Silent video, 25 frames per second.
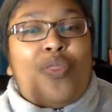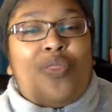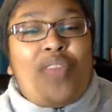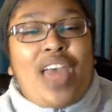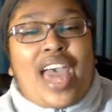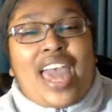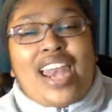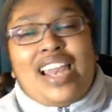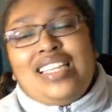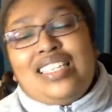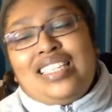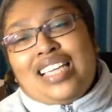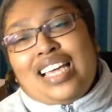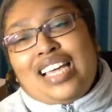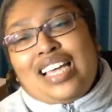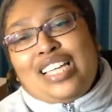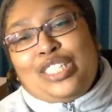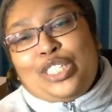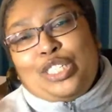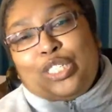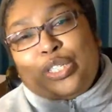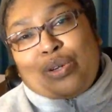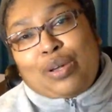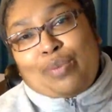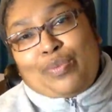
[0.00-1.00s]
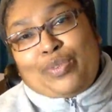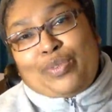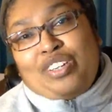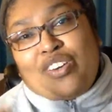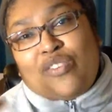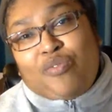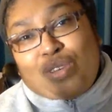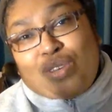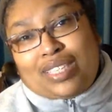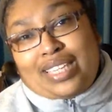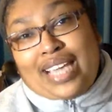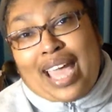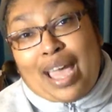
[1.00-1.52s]
that is a description
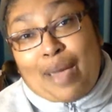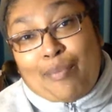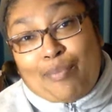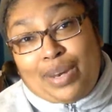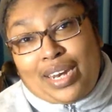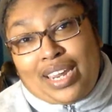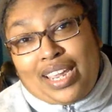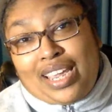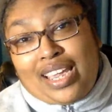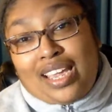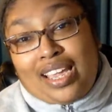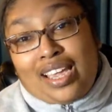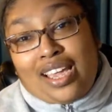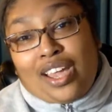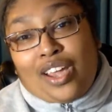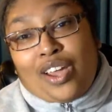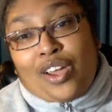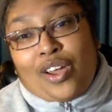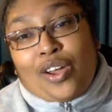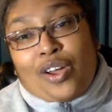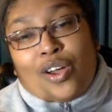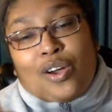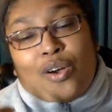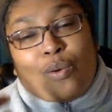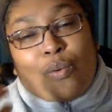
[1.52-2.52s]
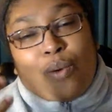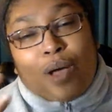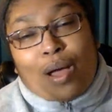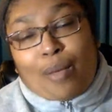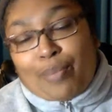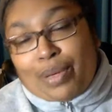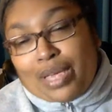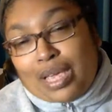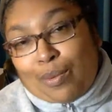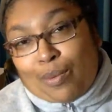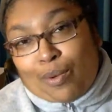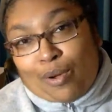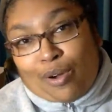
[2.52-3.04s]
of what's happening while
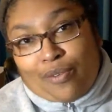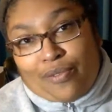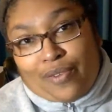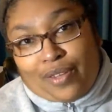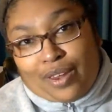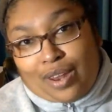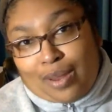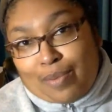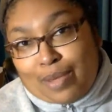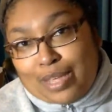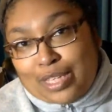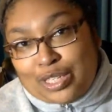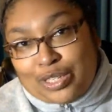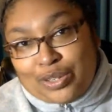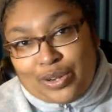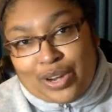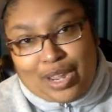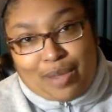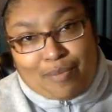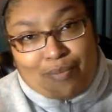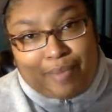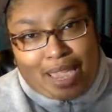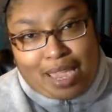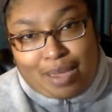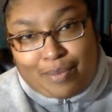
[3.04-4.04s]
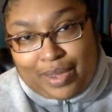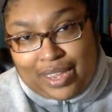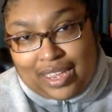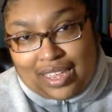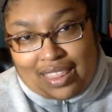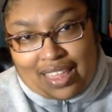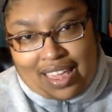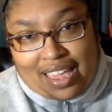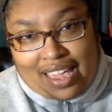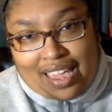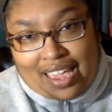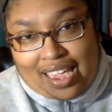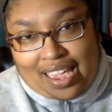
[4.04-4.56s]
people are filibustering. Maybe
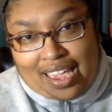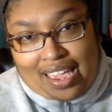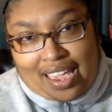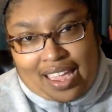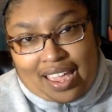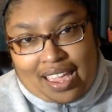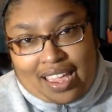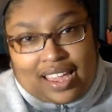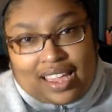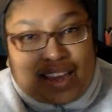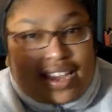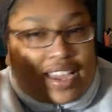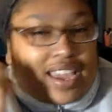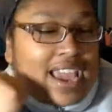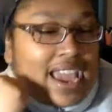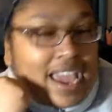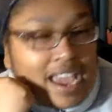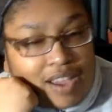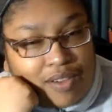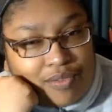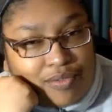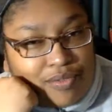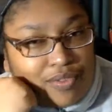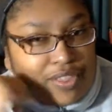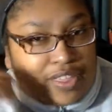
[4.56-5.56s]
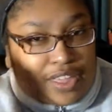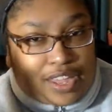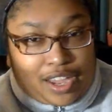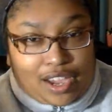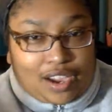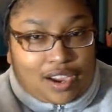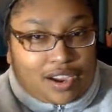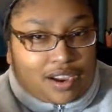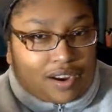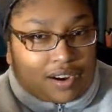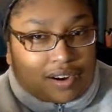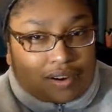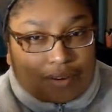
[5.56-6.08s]
they have
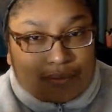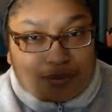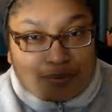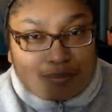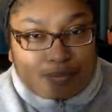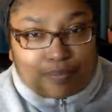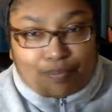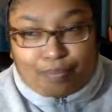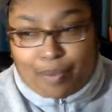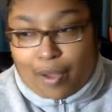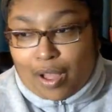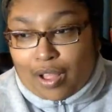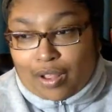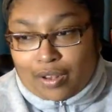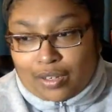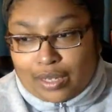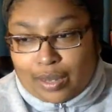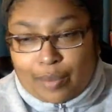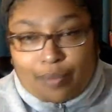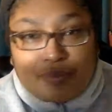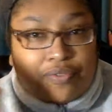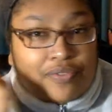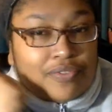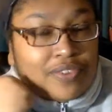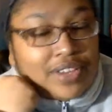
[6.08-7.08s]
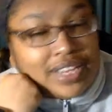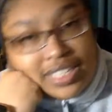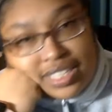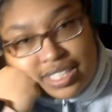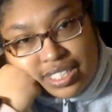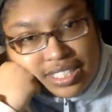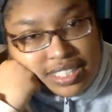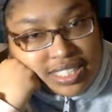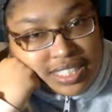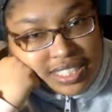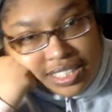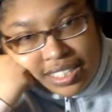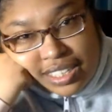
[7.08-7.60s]
their balled up
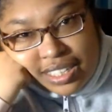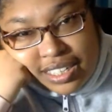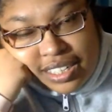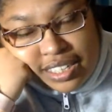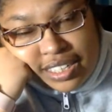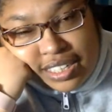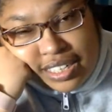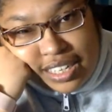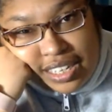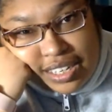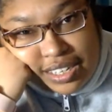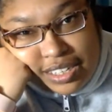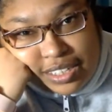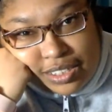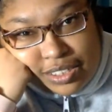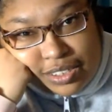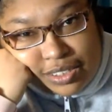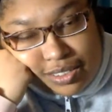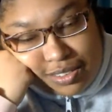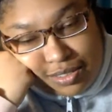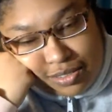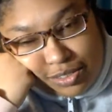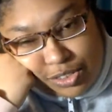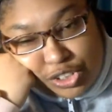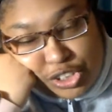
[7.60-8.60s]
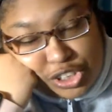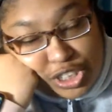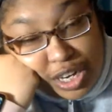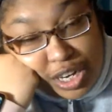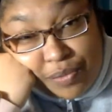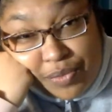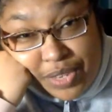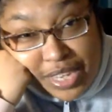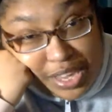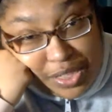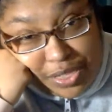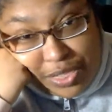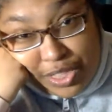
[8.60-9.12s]
fists
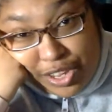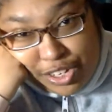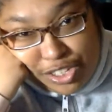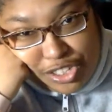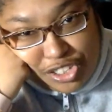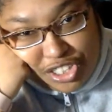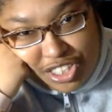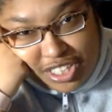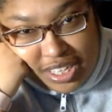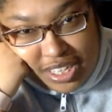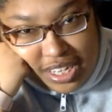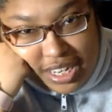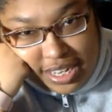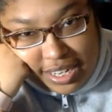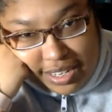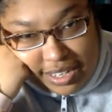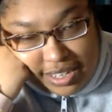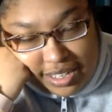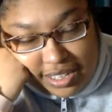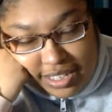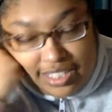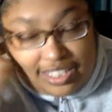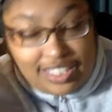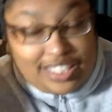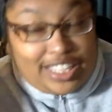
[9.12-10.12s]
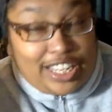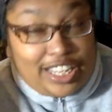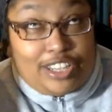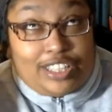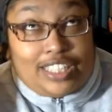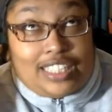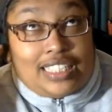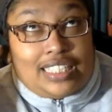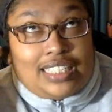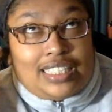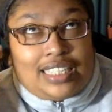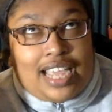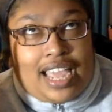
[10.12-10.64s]
shoved in their cheek because they're
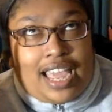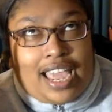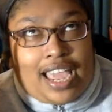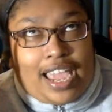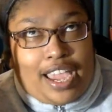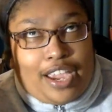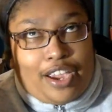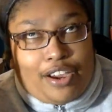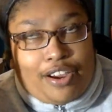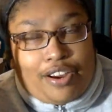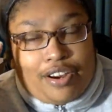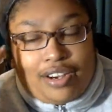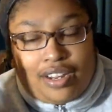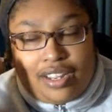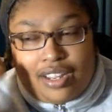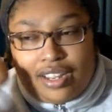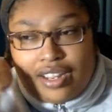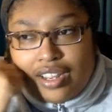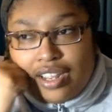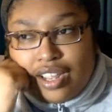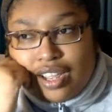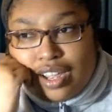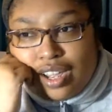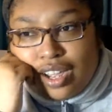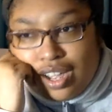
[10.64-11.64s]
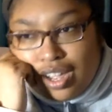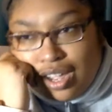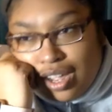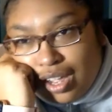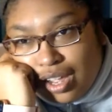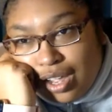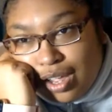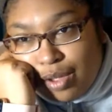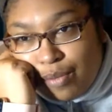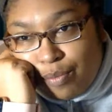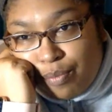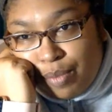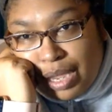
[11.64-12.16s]
just tired.
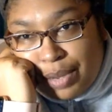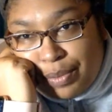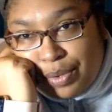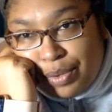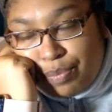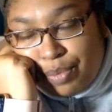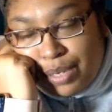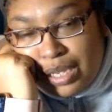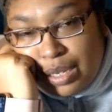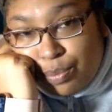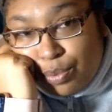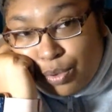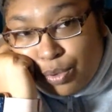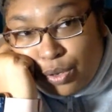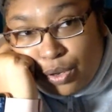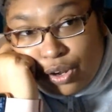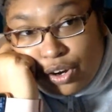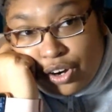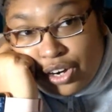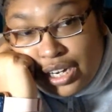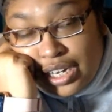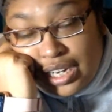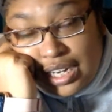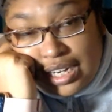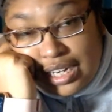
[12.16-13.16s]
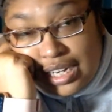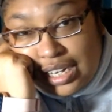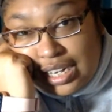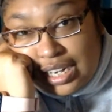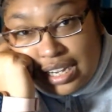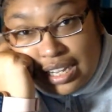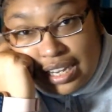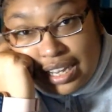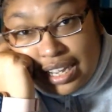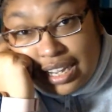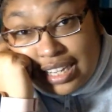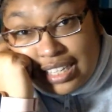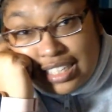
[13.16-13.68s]
Maybe people are
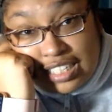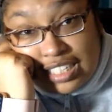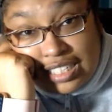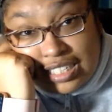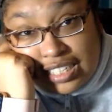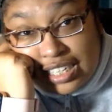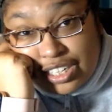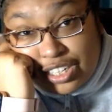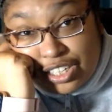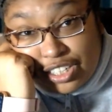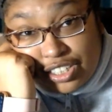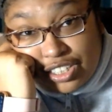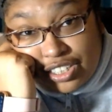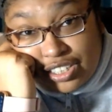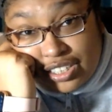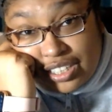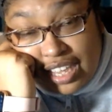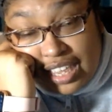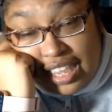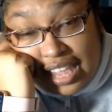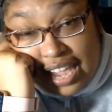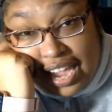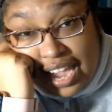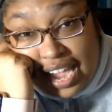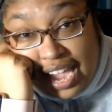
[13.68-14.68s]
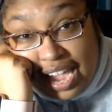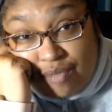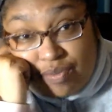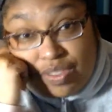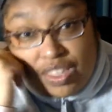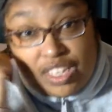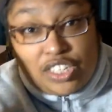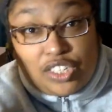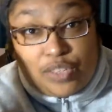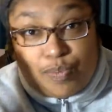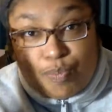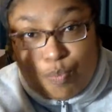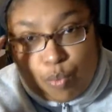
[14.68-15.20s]
eating like a Snickers and they have
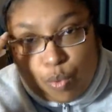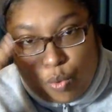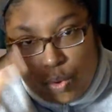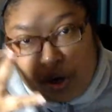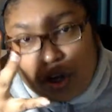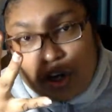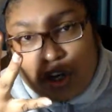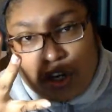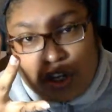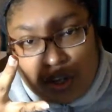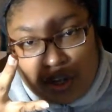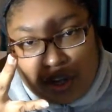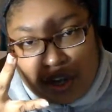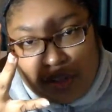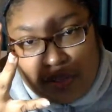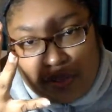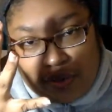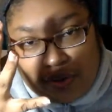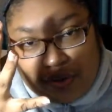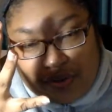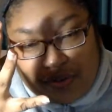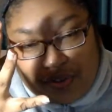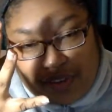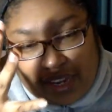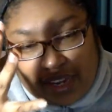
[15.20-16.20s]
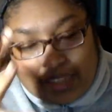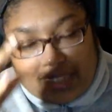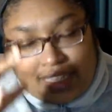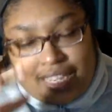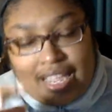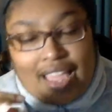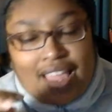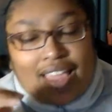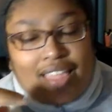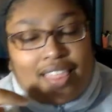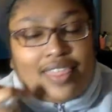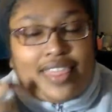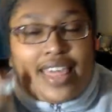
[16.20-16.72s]
this bored look on their face.
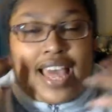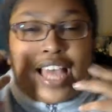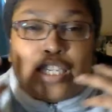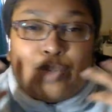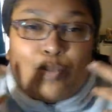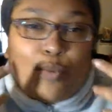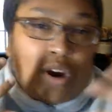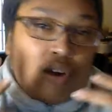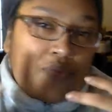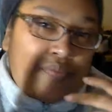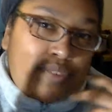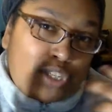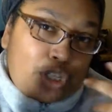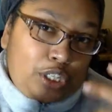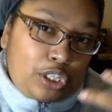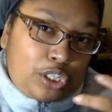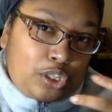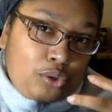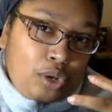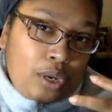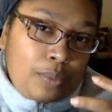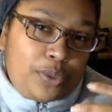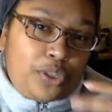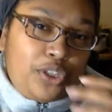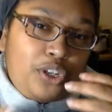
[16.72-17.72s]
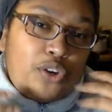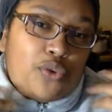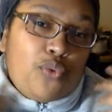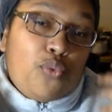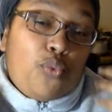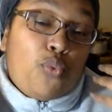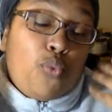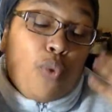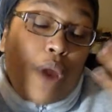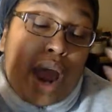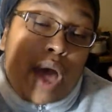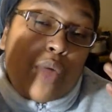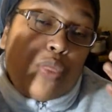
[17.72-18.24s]
That's more of a
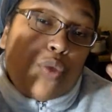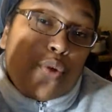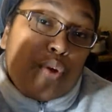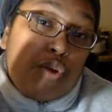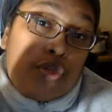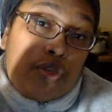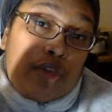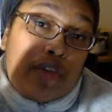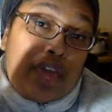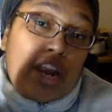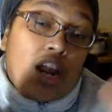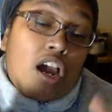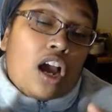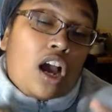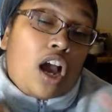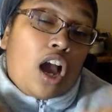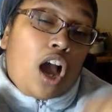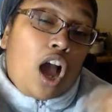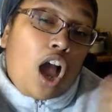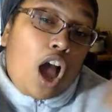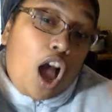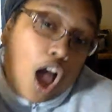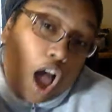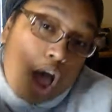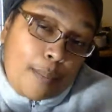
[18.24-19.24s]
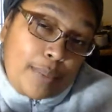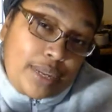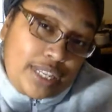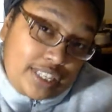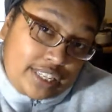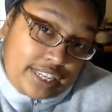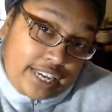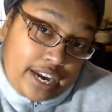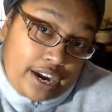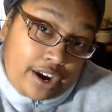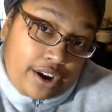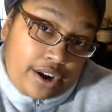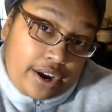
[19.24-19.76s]
description rather than a
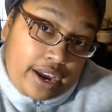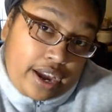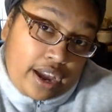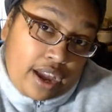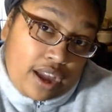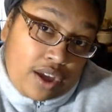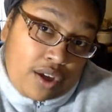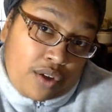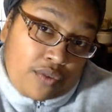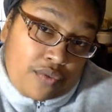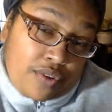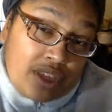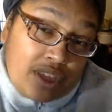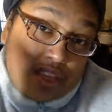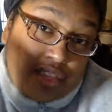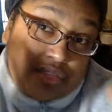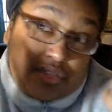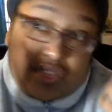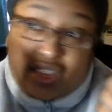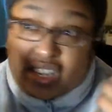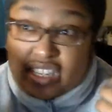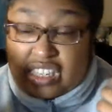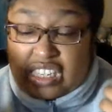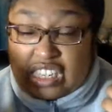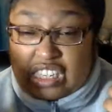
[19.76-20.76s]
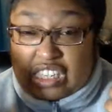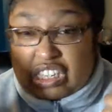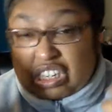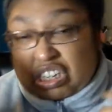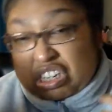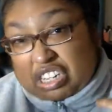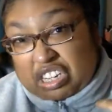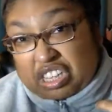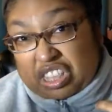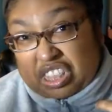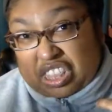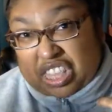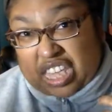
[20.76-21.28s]
commentary of this is a
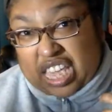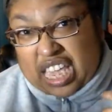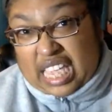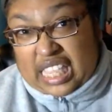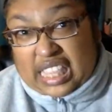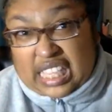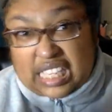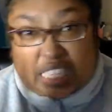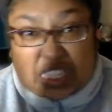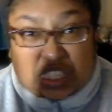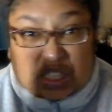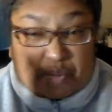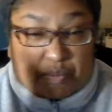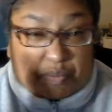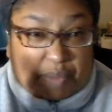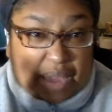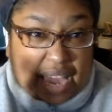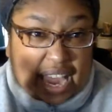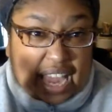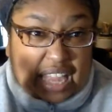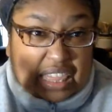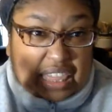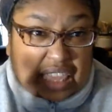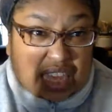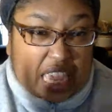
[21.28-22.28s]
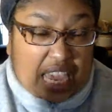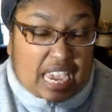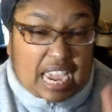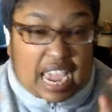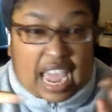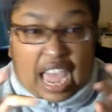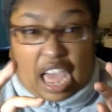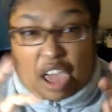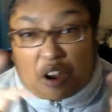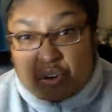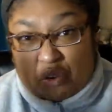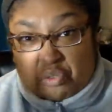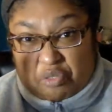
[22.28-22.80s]
good thing, this is a bad thing,
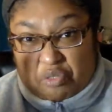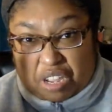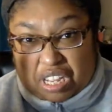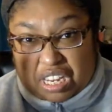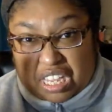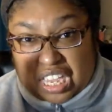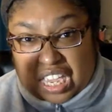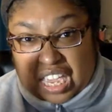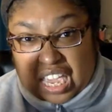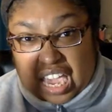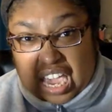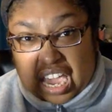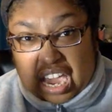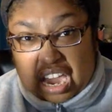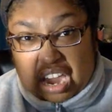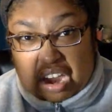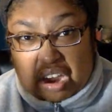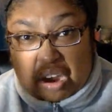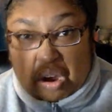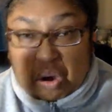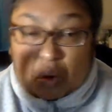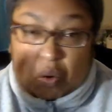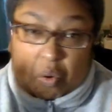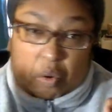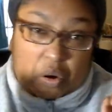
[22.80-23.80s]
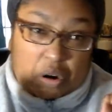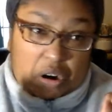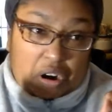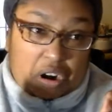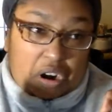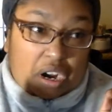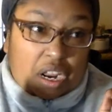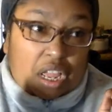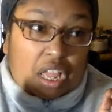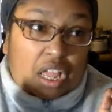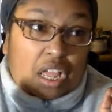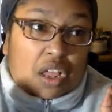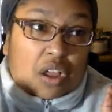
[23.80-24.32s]
I don't really care,
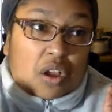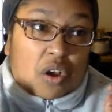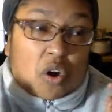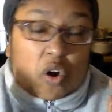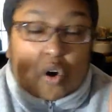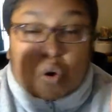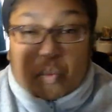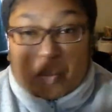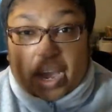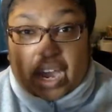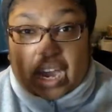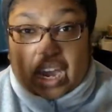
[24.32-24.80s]
or oh my